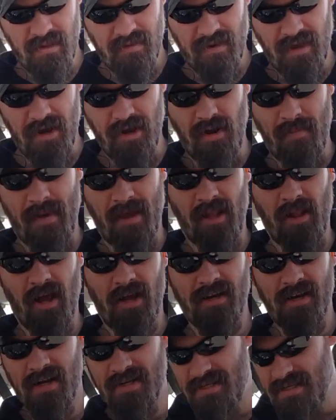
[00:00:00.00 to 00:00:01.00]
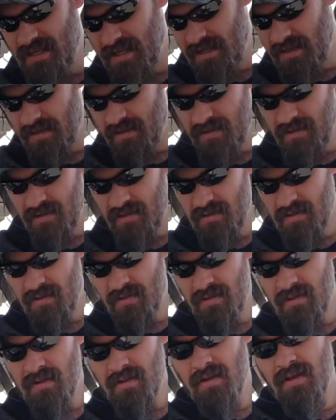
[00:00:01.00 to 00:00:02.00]
Got it on my Glock 19. Got
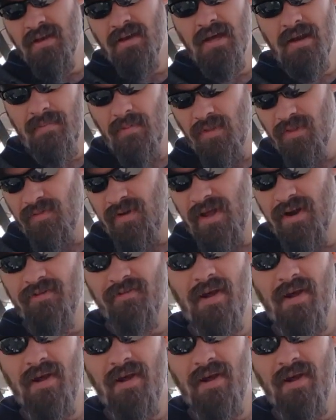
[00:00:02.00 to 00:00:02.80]
about 300